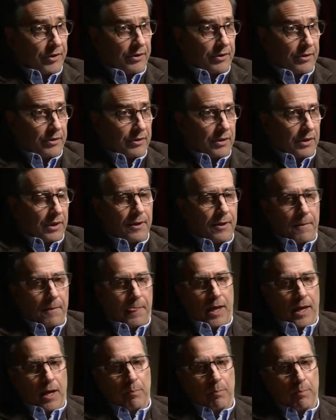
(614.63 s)
But to
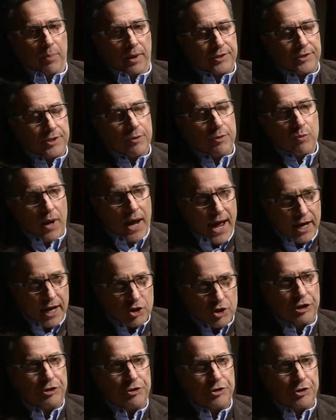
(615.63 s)
actually do
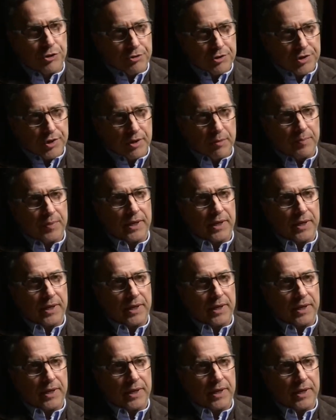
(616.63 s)
something about it,